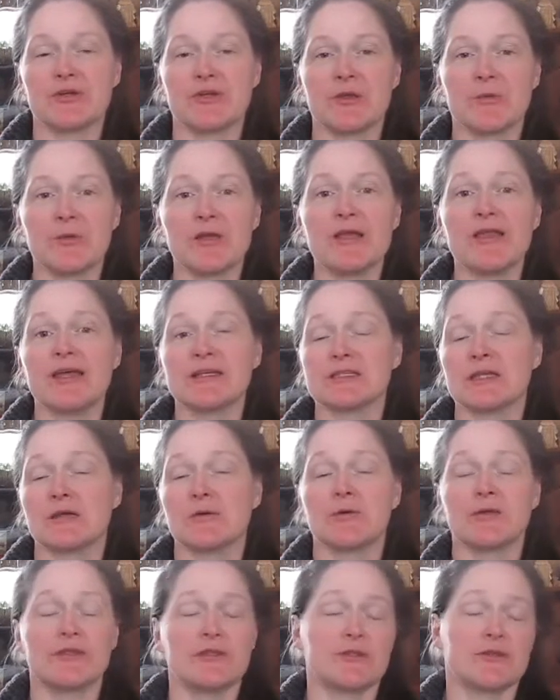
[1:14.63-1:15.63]
You realize how
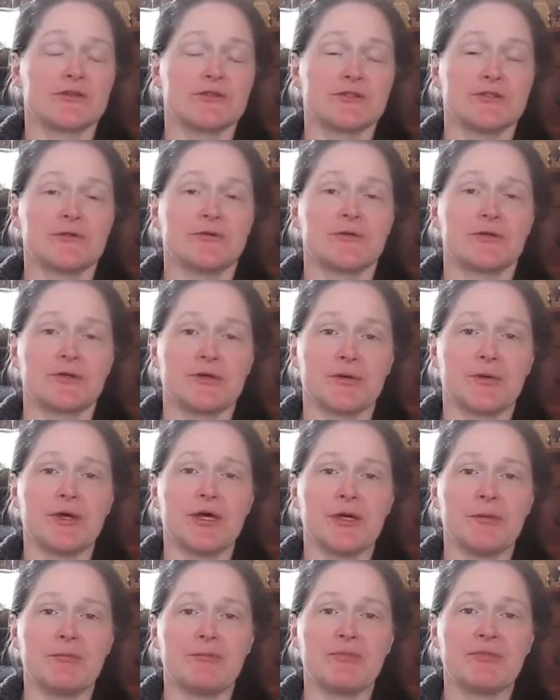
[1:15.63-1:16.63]
quickly your children grow
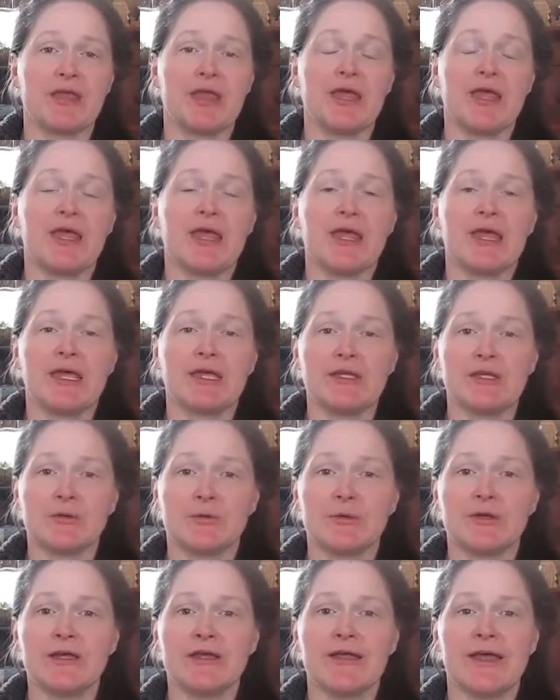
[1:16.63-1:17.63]
up, and you
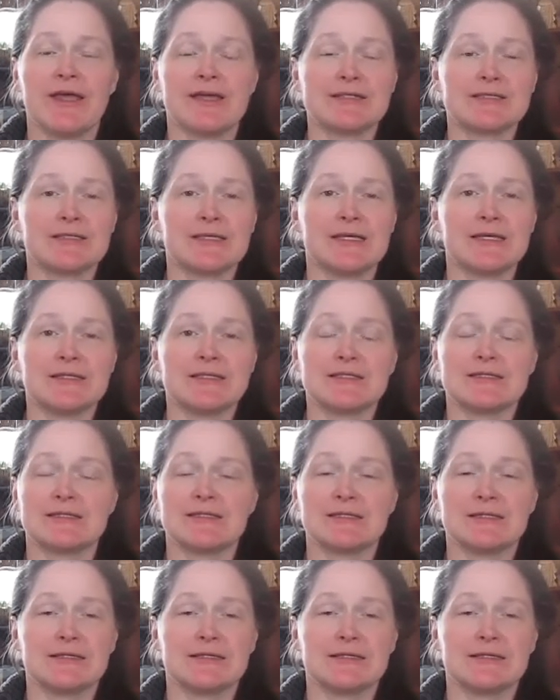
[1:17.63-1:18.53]
realize that